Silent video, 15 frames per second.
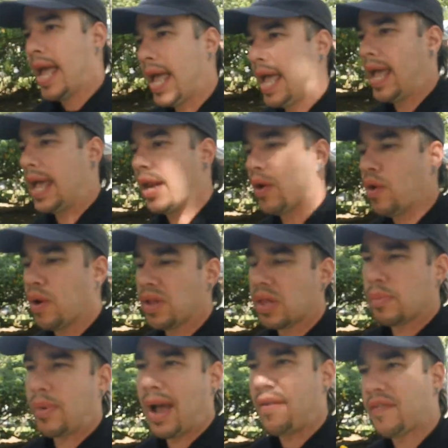And of course
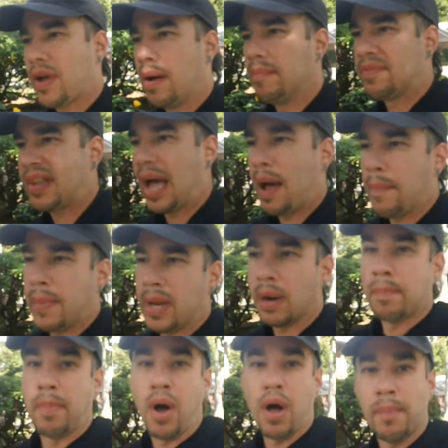the wife comes out being
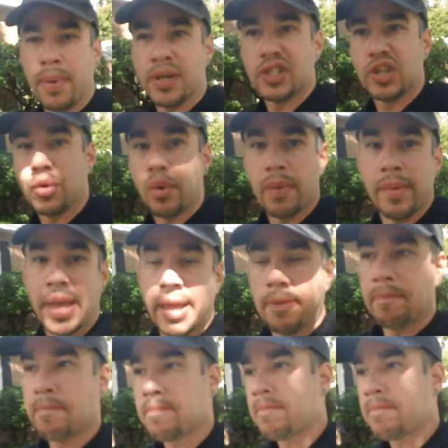a ball buster with me.